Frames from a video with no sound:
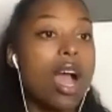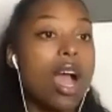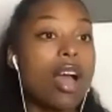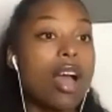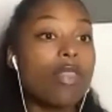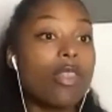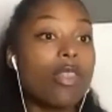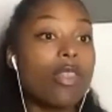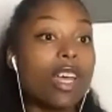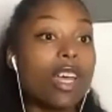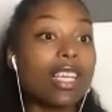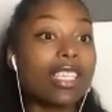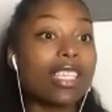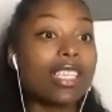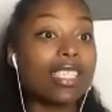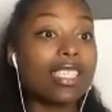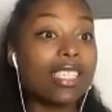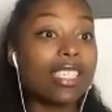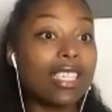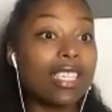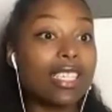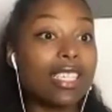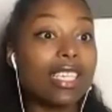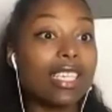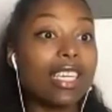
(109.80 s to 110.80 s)
The
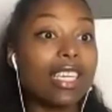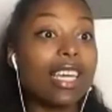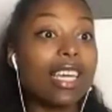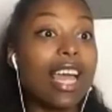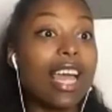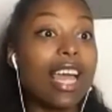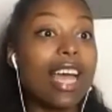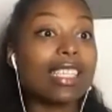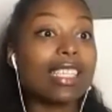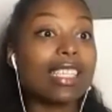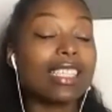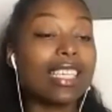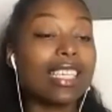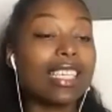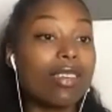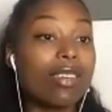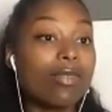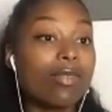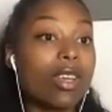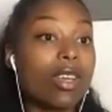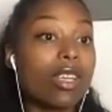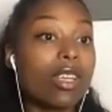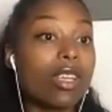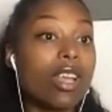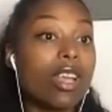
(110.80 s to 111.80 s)
city has
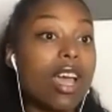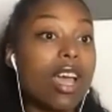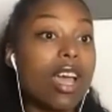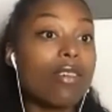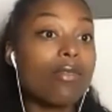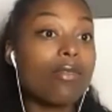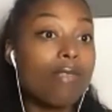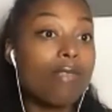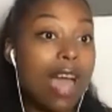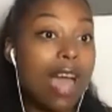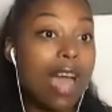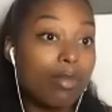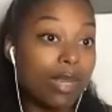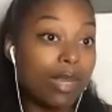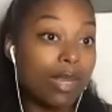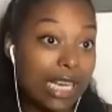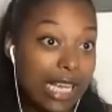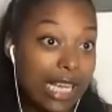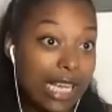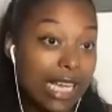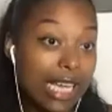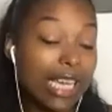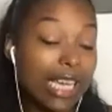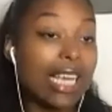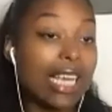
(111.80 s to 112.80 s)
given her
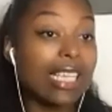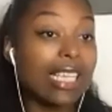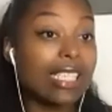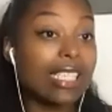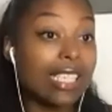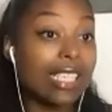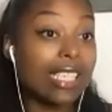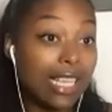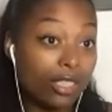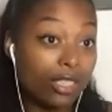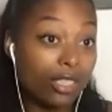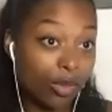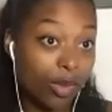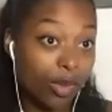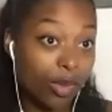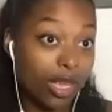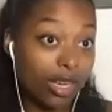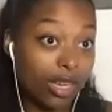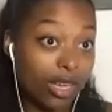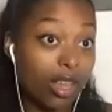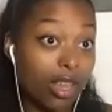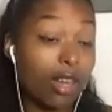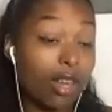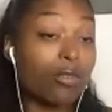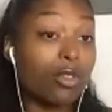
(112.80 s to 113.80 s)
family a
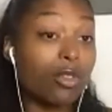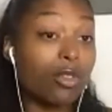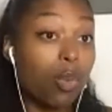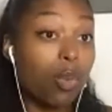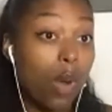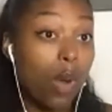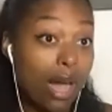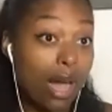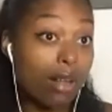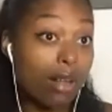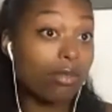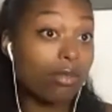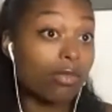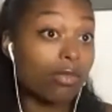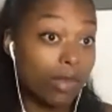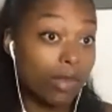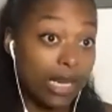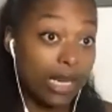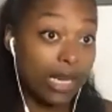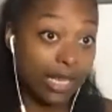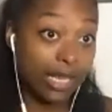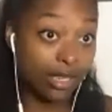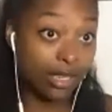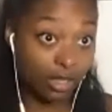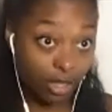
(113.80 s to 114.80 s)
settlement of $12
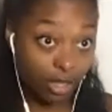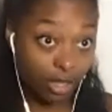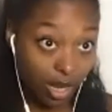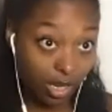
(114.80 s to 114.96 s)
million.